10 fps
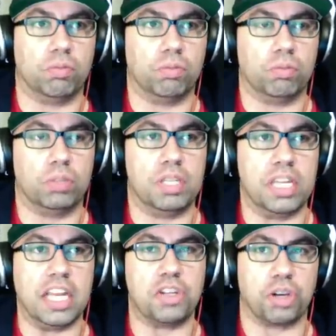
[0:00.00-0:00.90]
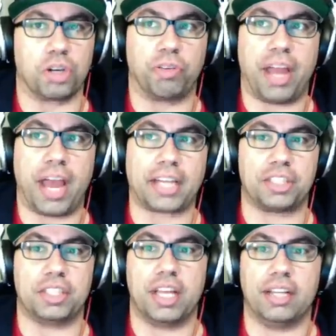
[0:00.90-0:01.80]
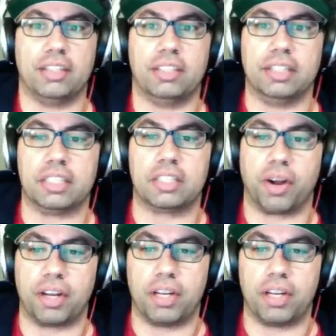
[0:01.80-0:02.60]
knee jerk reaction that it started.